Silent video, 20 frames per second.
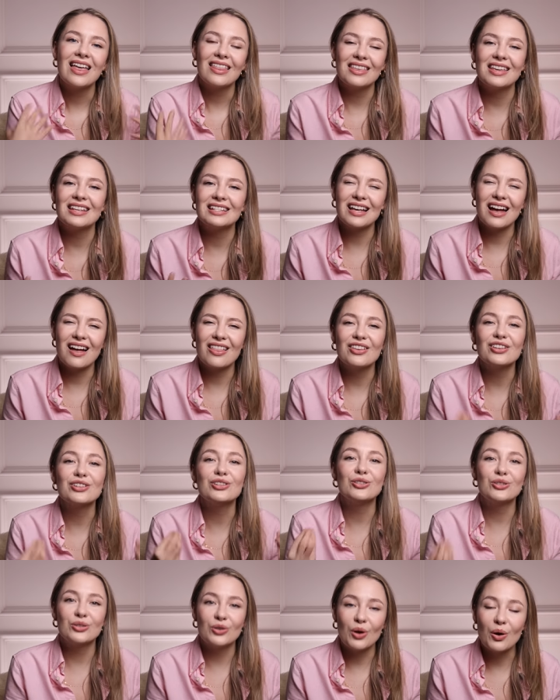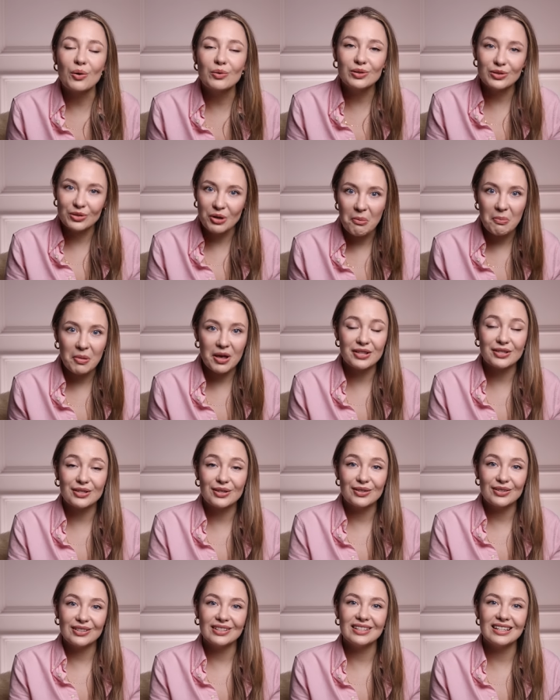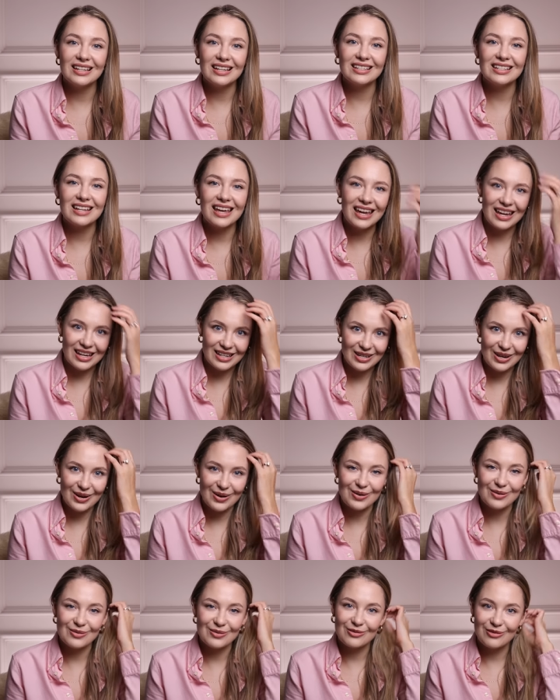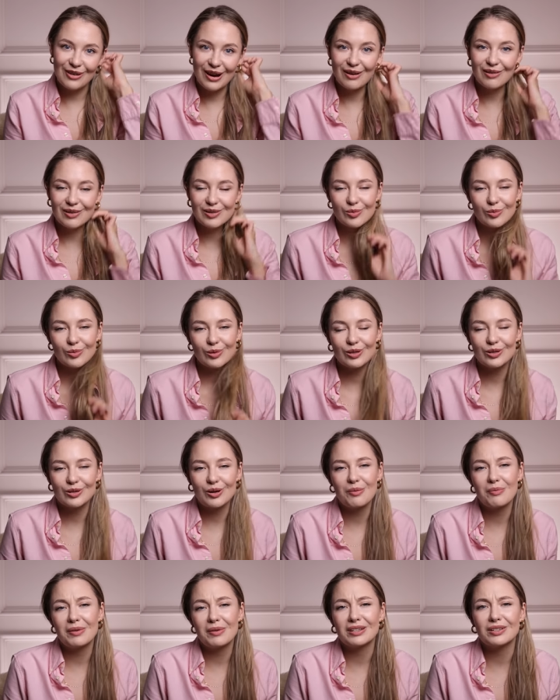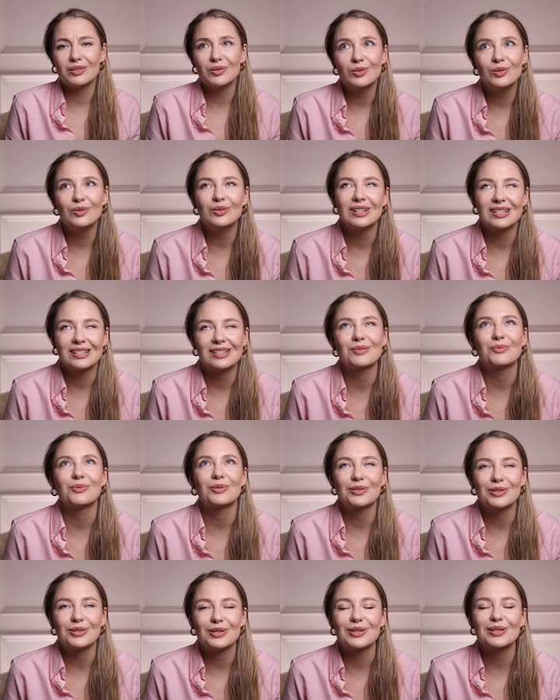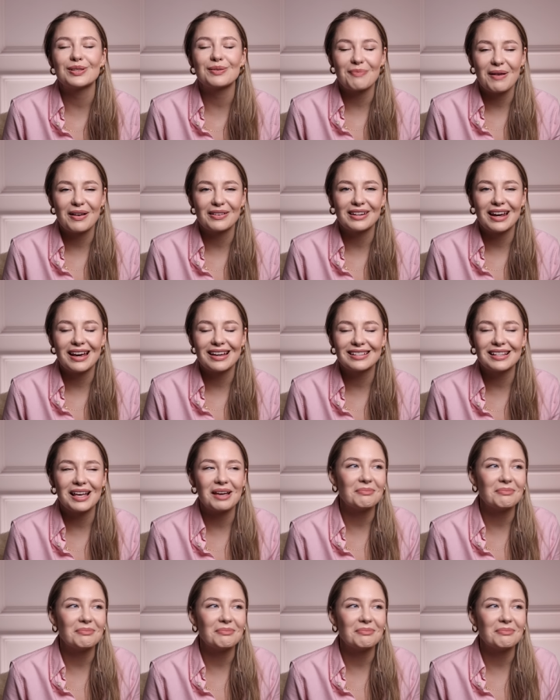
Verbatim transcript: These are the showstoppers you need in your fragrance wardrobe, and who doesn't want to smell nice?